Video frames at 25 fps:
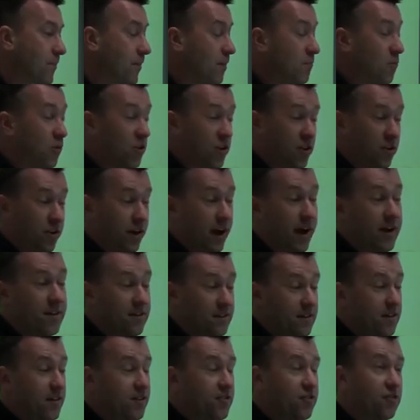And what you
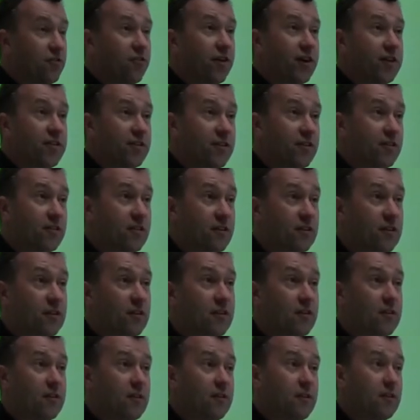get is an integrated
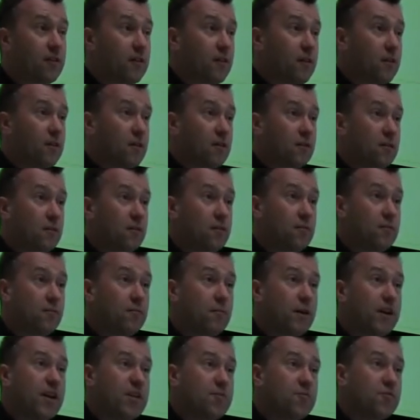
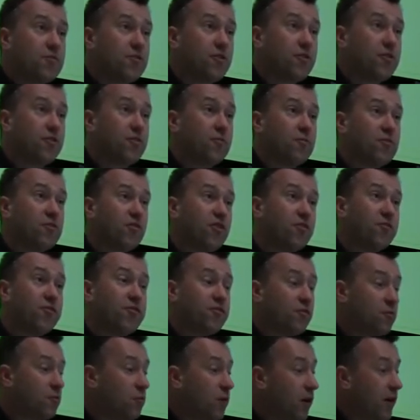management system. There's no
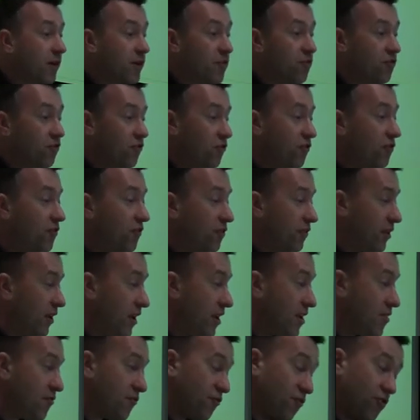reason why you shouldn't
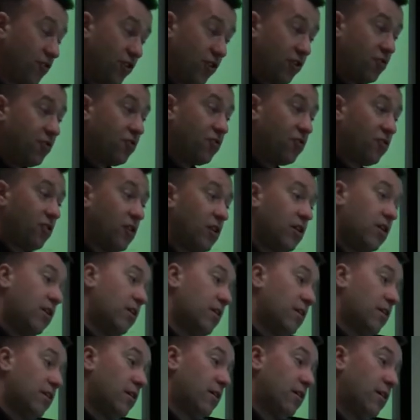introduce
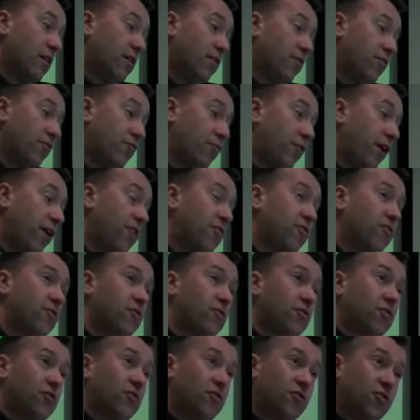uh, threats
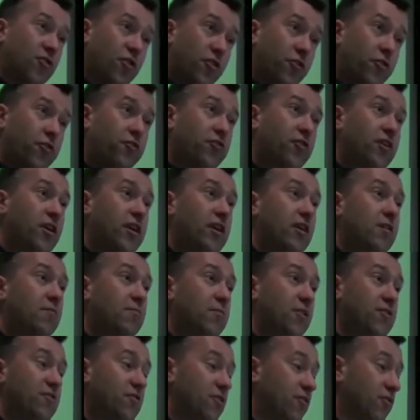to security,
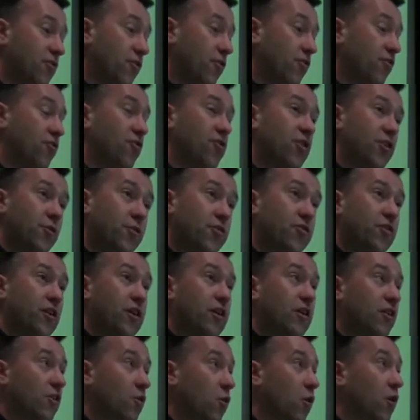business
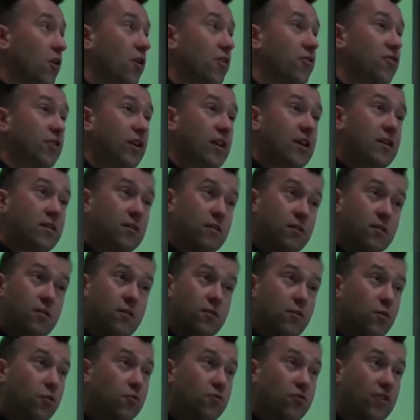continuity and quality
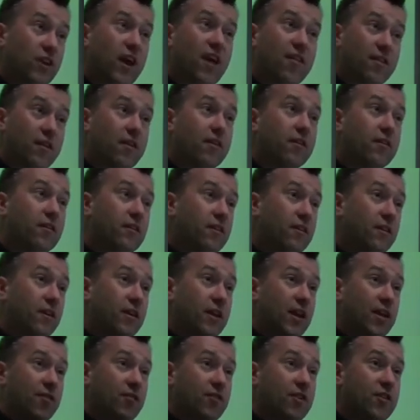altogether
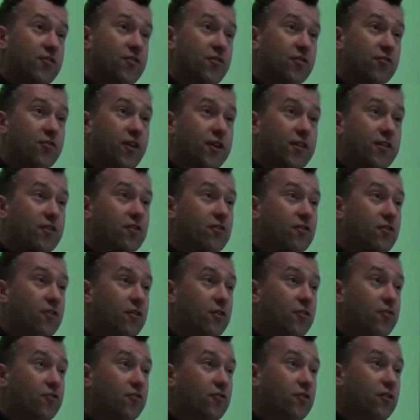and have an integrated
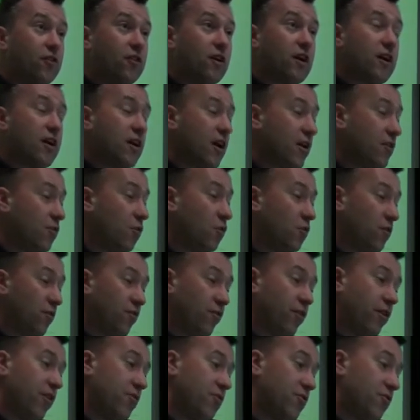solution. And all
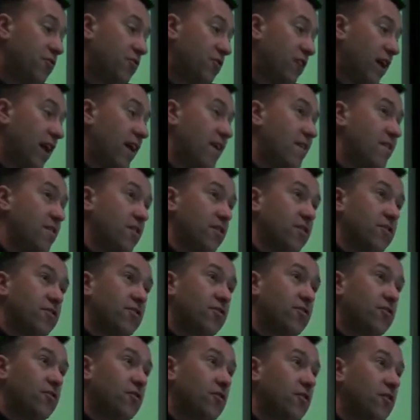of those
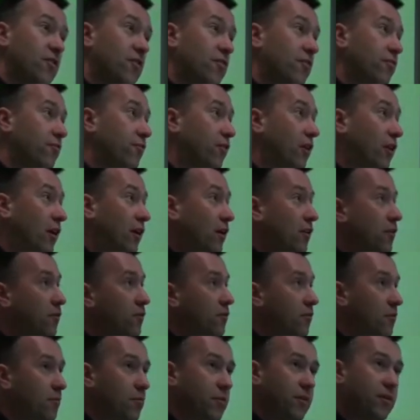standards
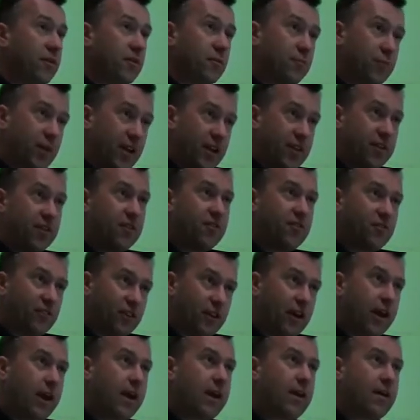follow the P D
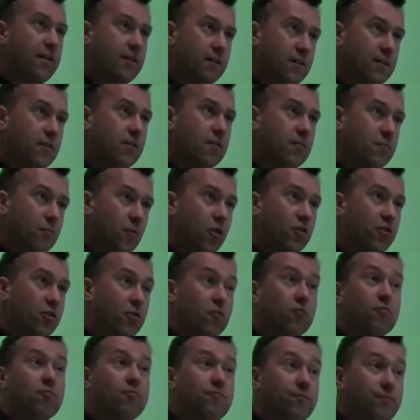C A
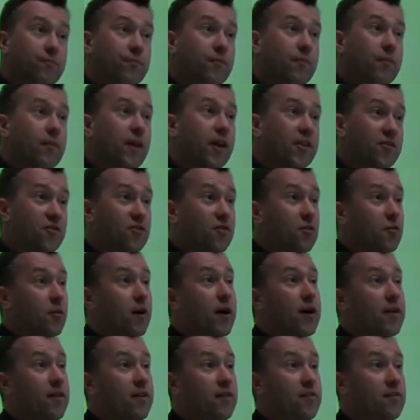model, and that's the
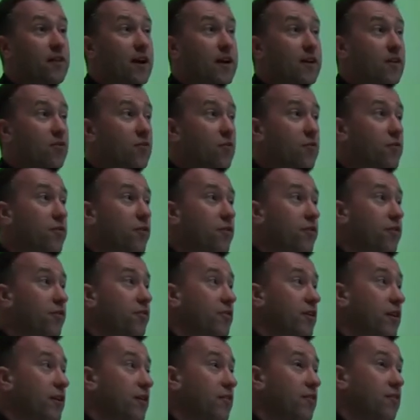way the standards
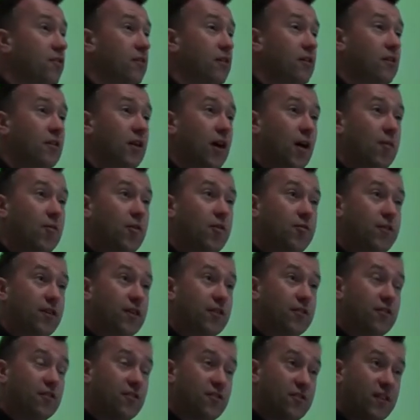authorities are
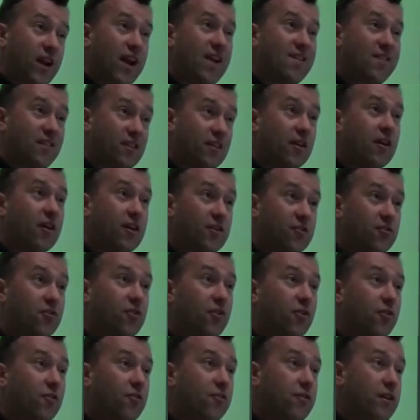moving to standardise
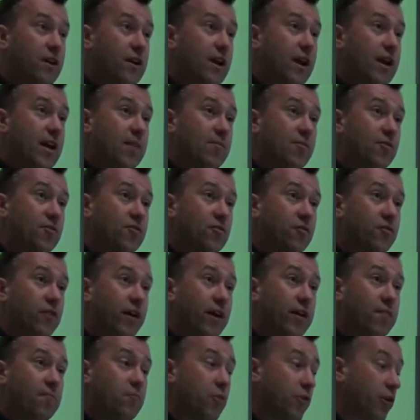on the elements of
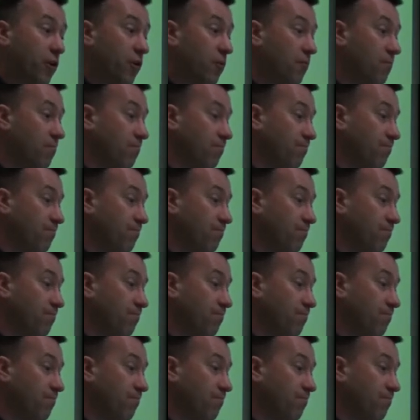that model.